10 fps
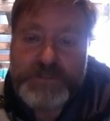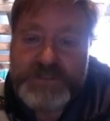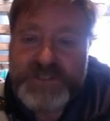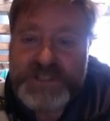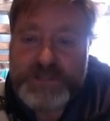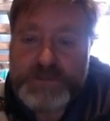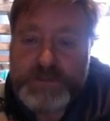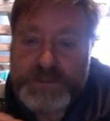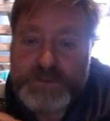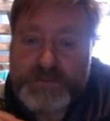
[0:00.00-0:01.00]
and sending them into
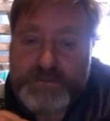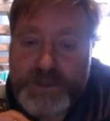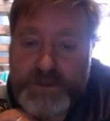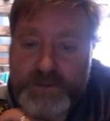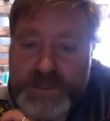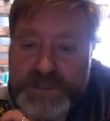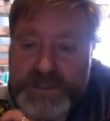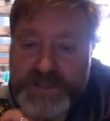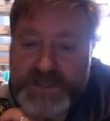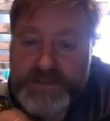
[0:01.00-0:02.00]
electrical flow
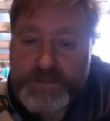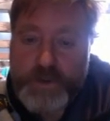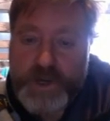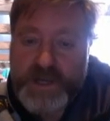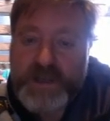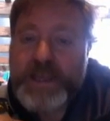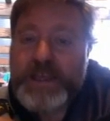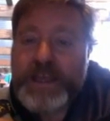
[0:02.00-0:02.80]
down the wire,